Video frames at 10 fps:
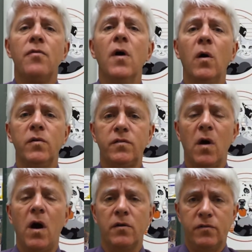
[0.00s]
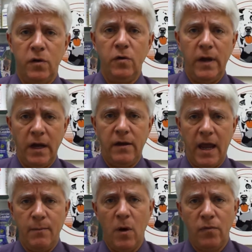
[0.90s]
Those dogs do need
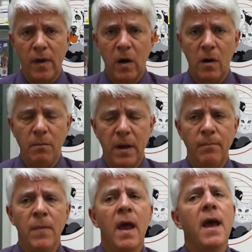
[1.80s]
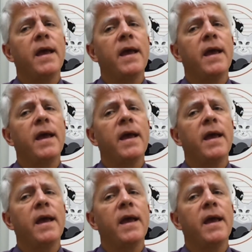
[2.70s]
chemotherapy.